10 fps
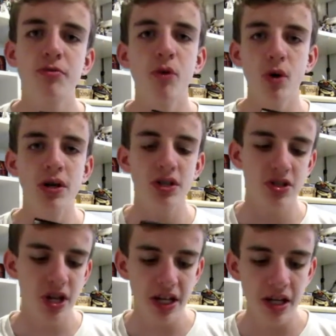more in just
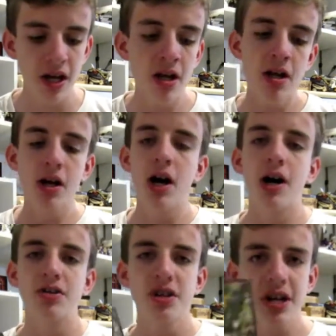a second.
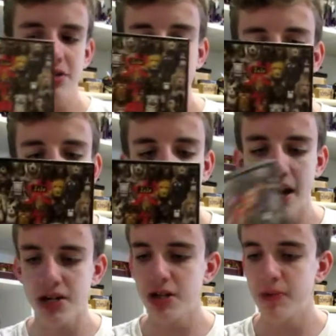So yeah, so I did
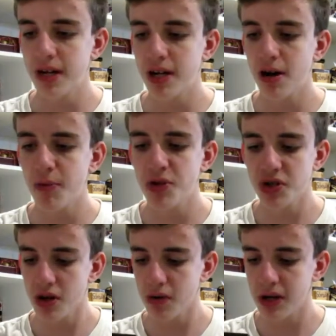actually pick it up
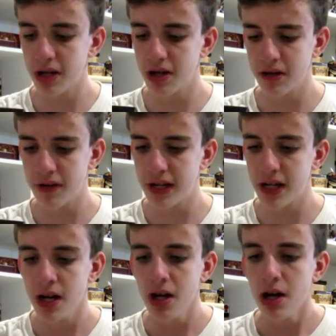just on regular
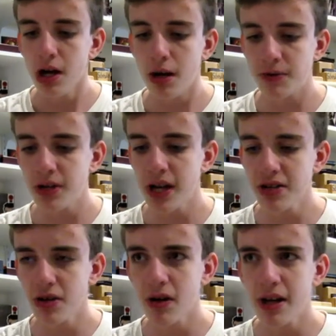DVD. So you
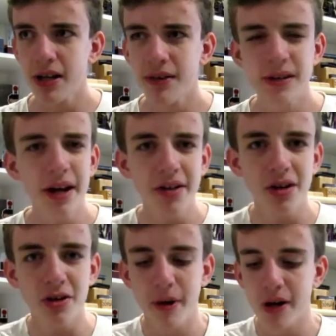guys know, I think I
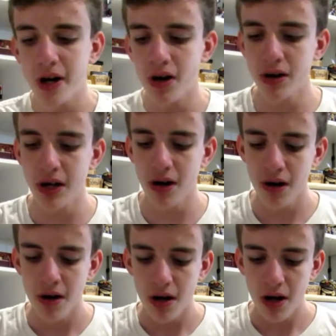talked about it earlier,
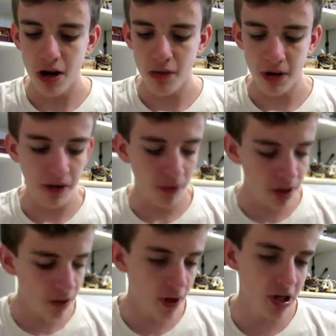but I
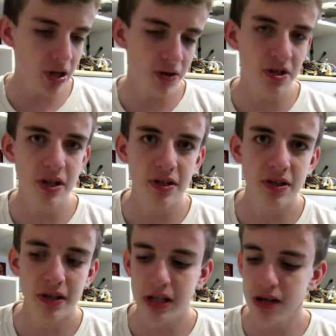really wanted to go see this
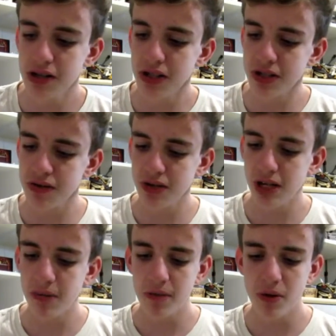in theaters because it was
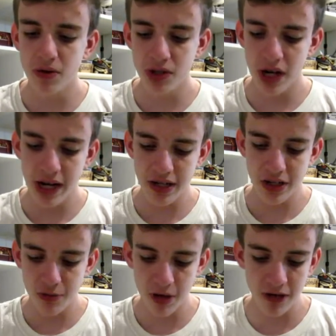like my most
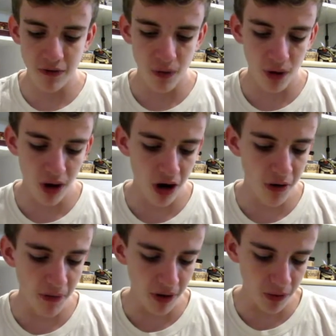anticipated for
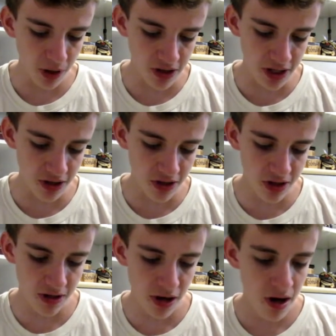Wes
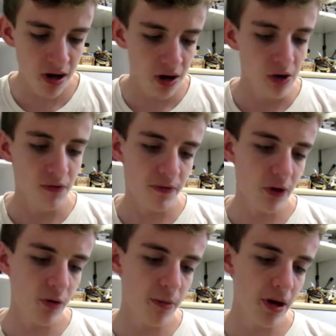Anderson
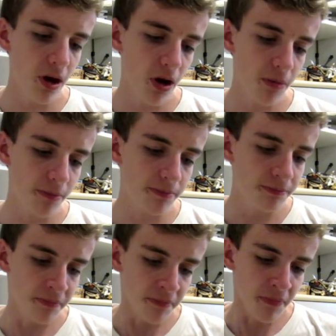film.
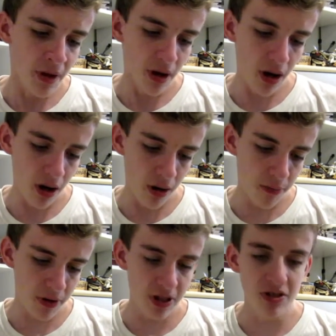
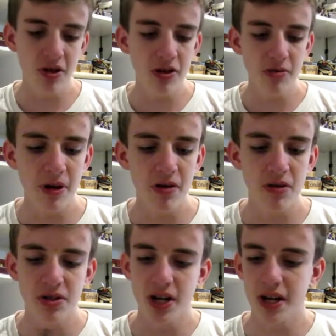But this is also
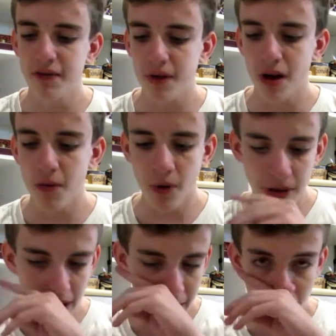only second one
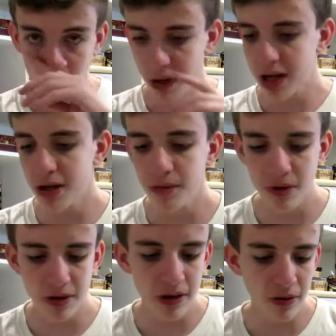that I own by
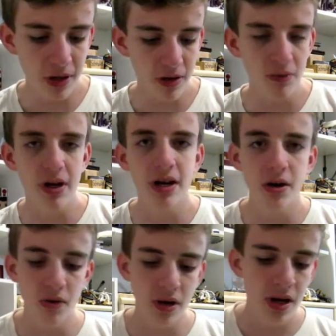him. The only other one I
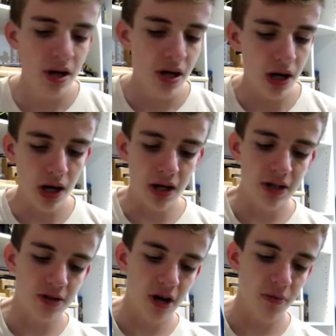own
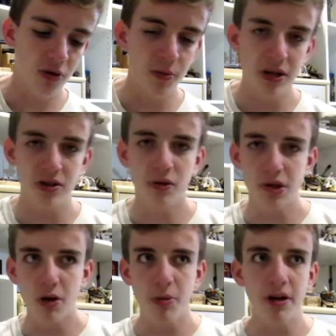is Grand Budapest
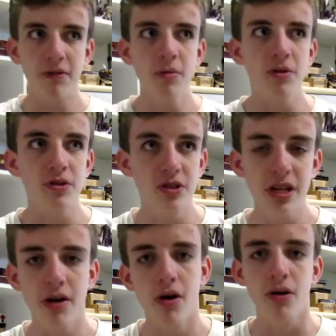Hotel, but I've almost
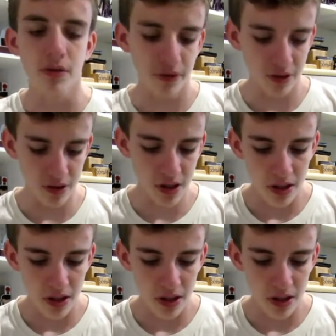seen all of his